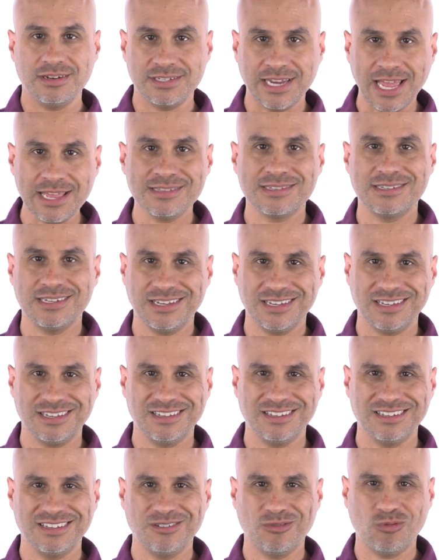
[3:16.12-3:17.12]
Dancing.
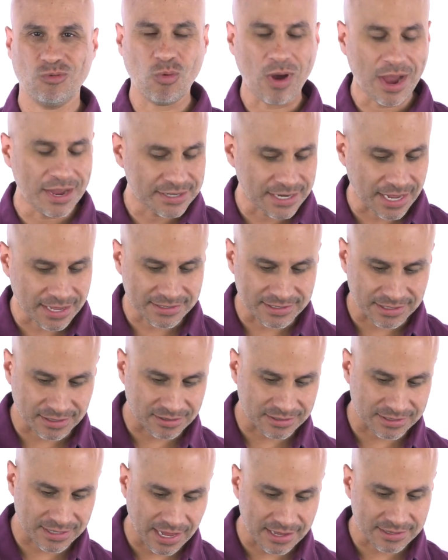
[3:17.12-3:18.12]
Why dancing?
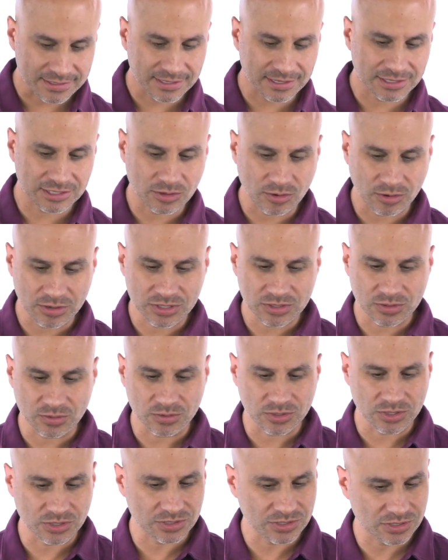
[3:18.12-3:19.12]
Because dancing is going
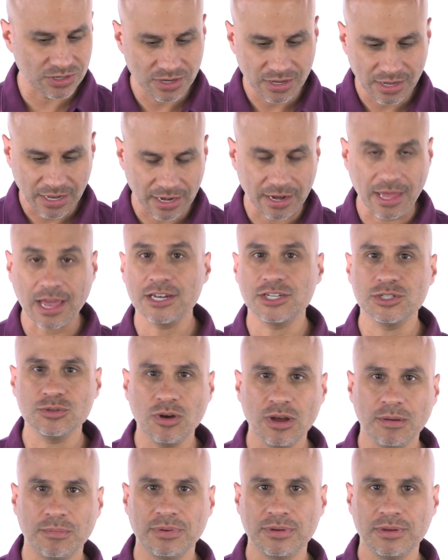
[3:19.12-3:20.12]
to just light
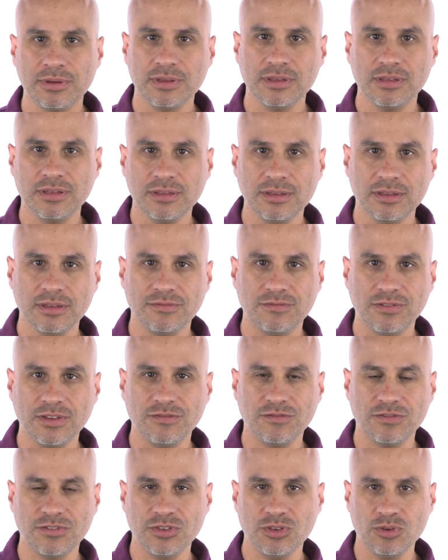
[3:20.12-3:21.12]
you up. If,
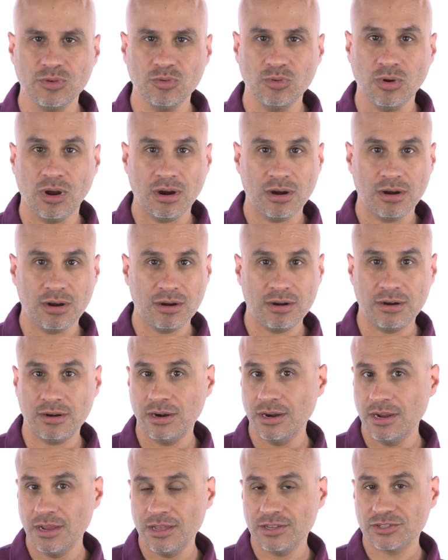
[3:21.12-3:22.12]
if you
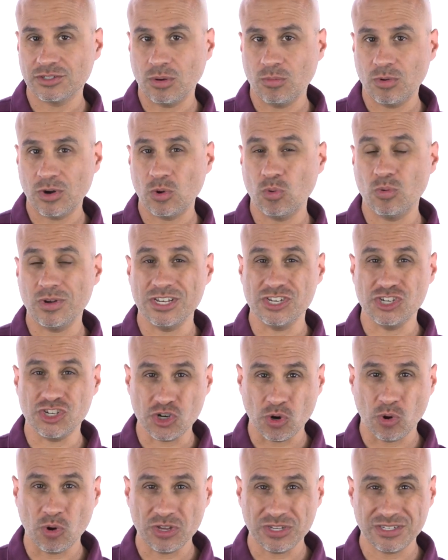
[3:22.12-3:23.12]
are someone who
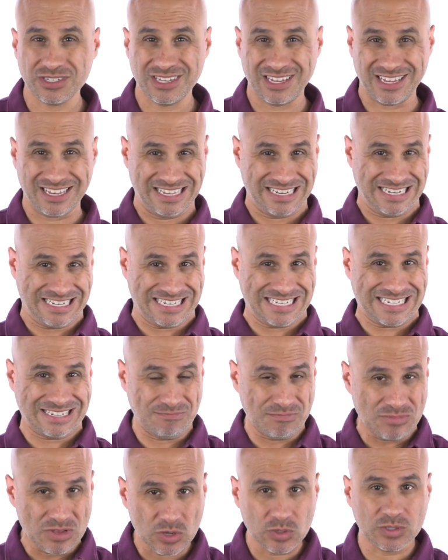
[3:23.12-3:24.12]
enjoys
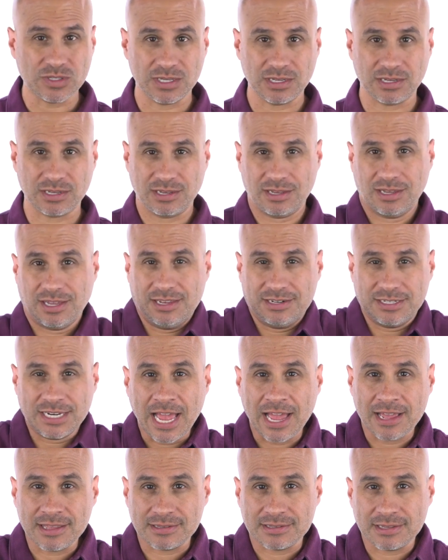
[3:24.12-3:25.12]
music and
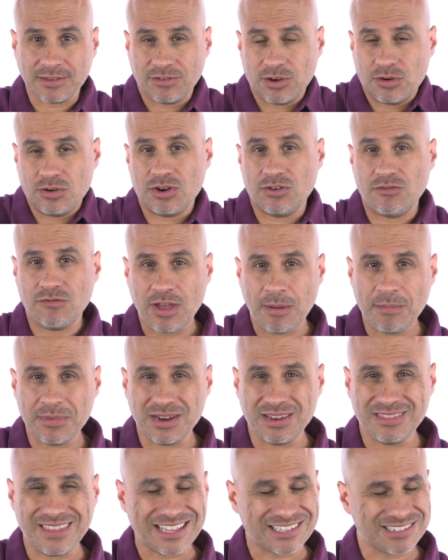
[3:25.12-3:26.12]
dance, if you're in your
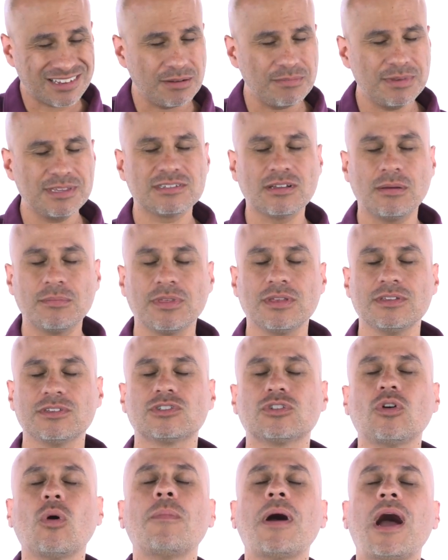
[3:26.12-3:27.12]
feminine, that's going to be something
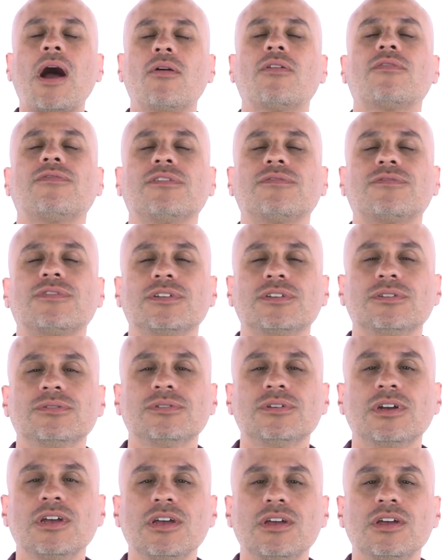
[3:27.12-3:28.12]
so powerful for you